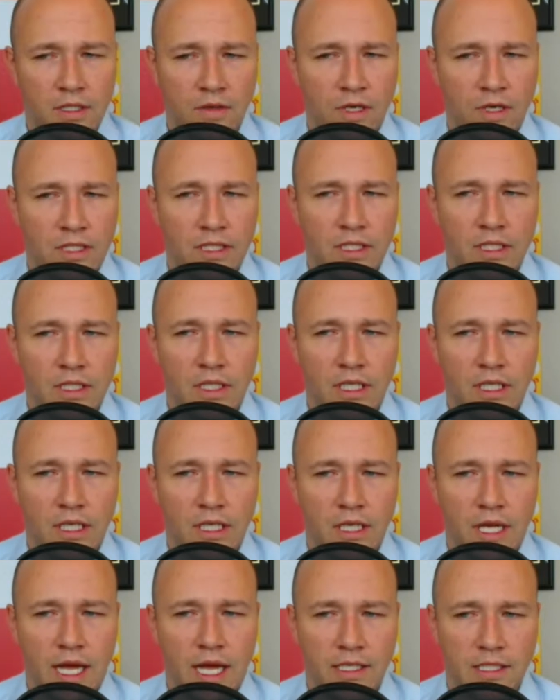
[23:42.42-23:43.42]
I should
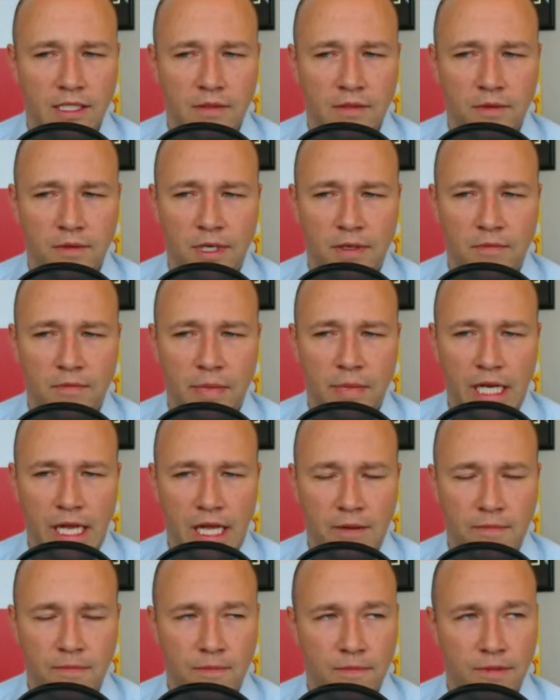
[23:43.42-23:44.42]
ask my
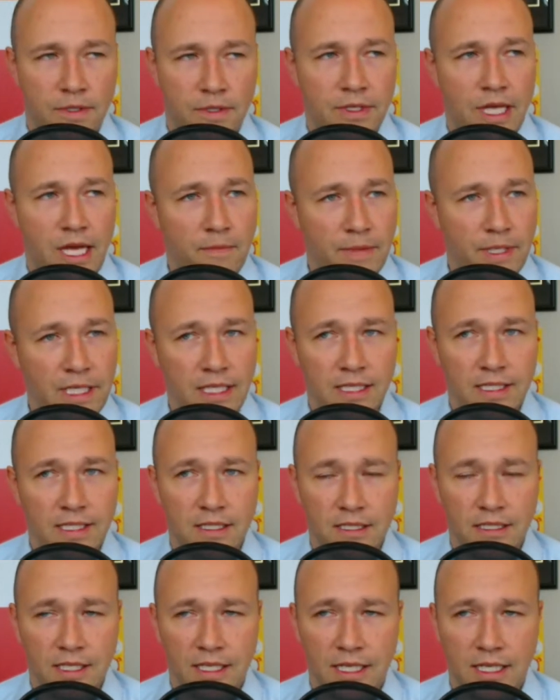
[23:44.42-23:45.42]
BDM about that
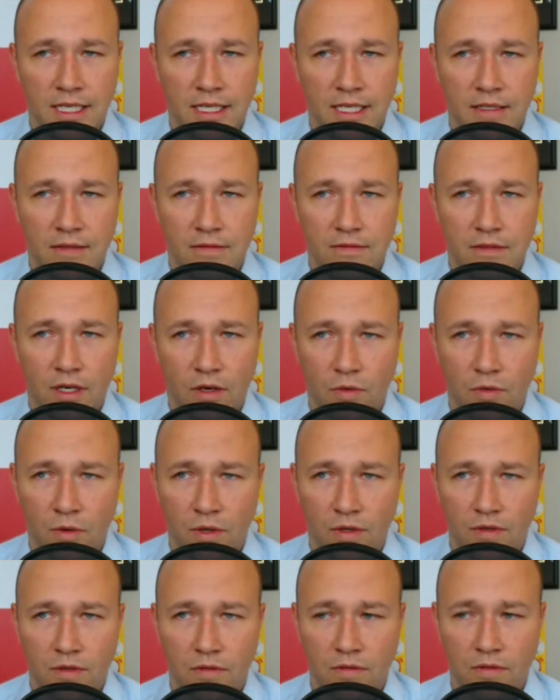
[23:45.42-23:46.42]
because
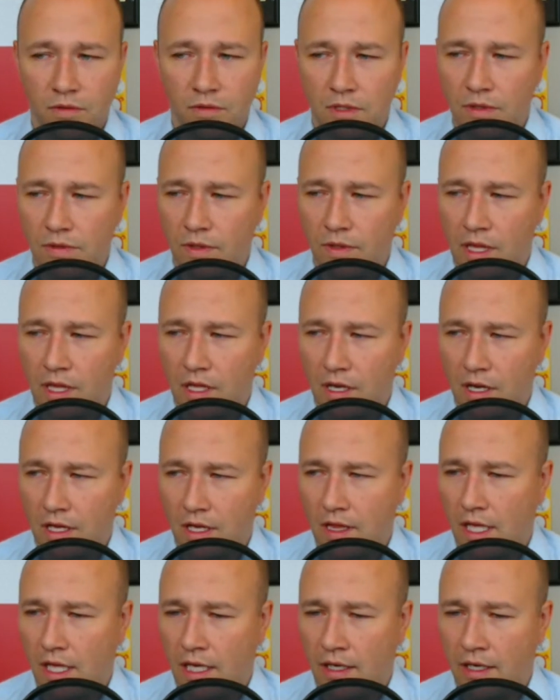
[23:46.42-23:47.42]
we're doing the
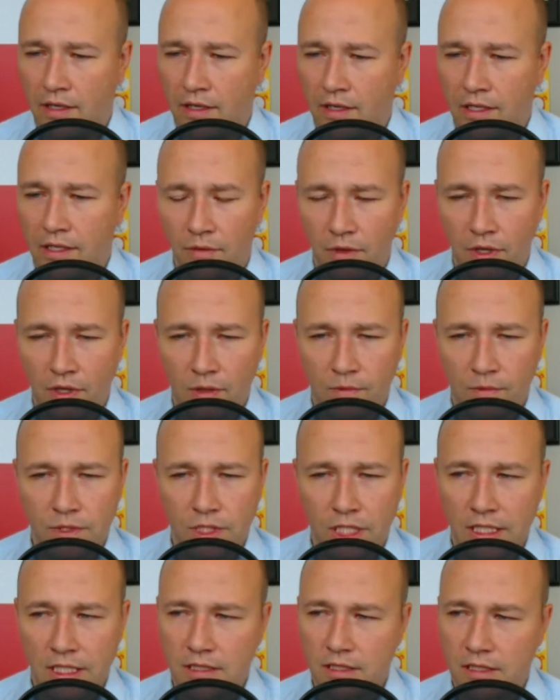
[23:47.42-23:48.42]
odd thing here and there with Home
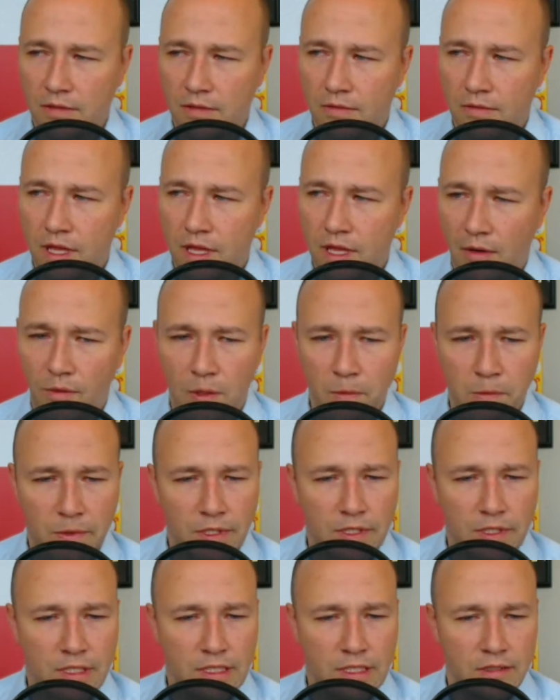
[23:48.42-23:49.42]
Trust and with
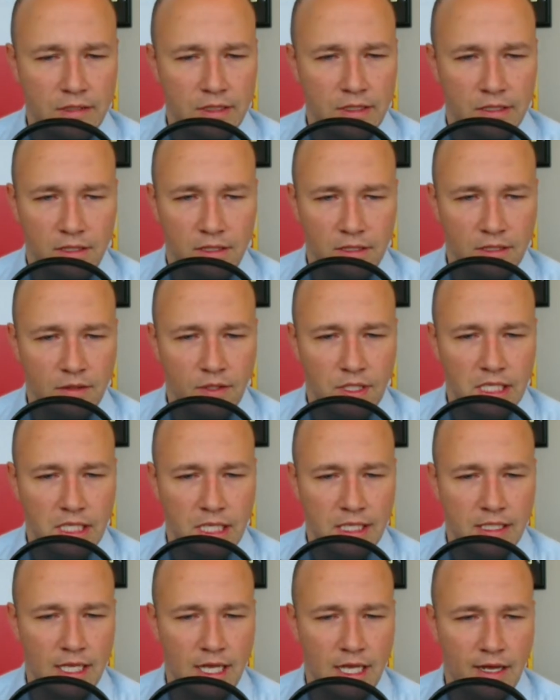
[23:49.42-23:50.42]
Equitable, and it's always
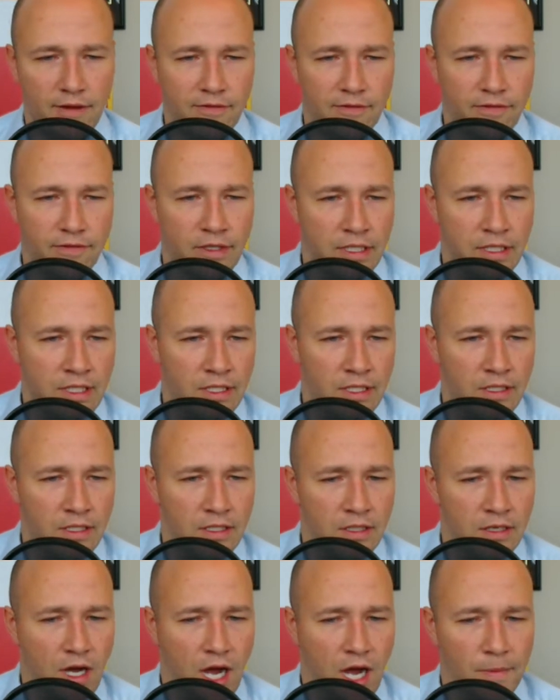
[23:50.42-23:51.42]
nice to have
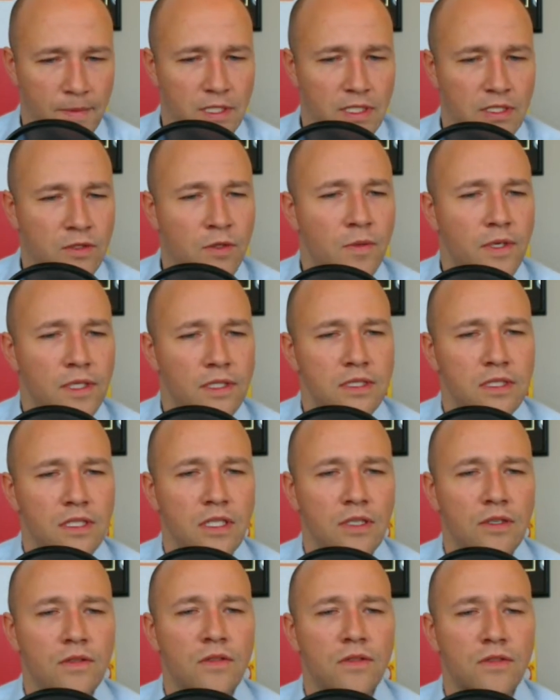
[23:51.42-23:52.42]
options. Who else do
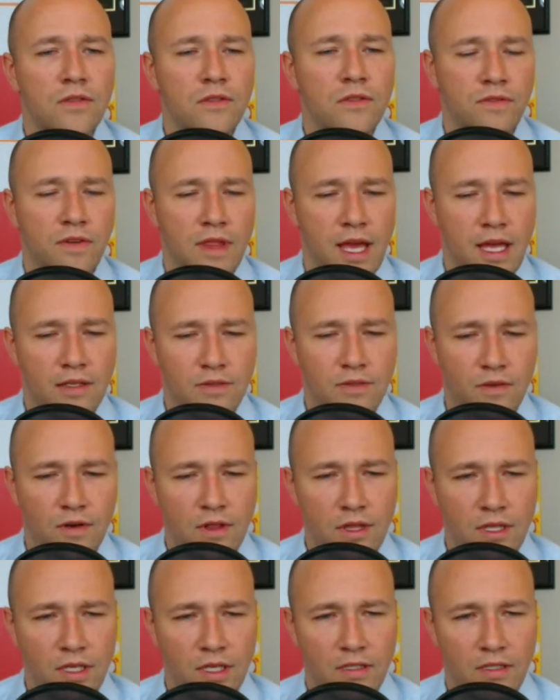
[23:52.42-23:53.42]
you use for that sort
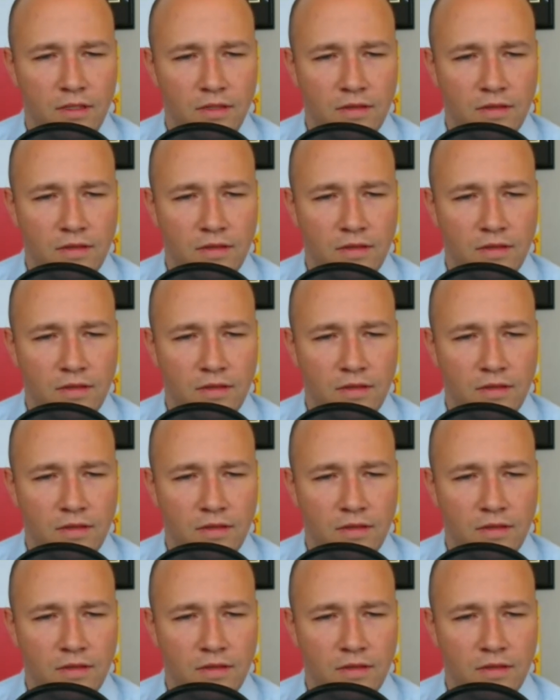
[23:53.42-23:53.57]
of thing,